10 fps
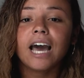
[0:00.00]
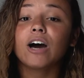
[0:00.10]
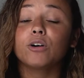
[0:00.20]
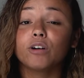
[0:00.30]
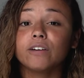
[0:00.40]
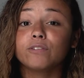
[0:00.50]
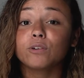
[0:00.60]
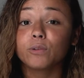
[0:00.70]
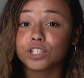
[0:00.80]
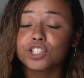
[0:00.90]
how
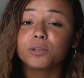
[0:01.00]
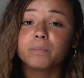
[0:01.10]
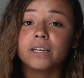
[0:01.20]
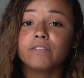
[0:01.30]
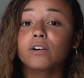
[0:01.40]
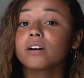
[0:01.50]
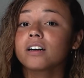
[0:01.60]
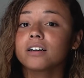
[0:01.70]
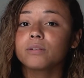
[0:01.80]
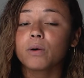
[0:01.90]
grateful we should be
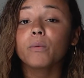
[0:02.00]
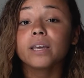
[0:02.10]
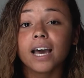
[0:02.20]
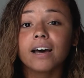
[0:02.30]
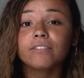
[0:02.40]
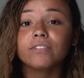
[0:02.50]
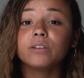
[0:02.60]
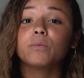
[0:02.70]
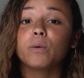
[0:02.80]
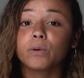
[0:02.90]
for what we have
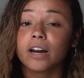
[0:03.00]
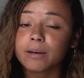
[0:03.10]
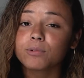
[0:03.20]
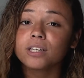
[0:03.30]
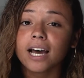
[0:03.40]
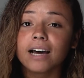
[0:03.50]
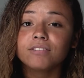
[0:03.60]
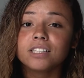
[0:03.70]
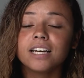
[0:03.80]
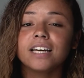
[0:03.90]
and what we're able to
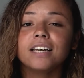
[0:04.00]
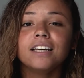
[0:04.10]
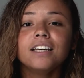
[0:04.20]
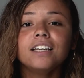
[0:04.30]
have today.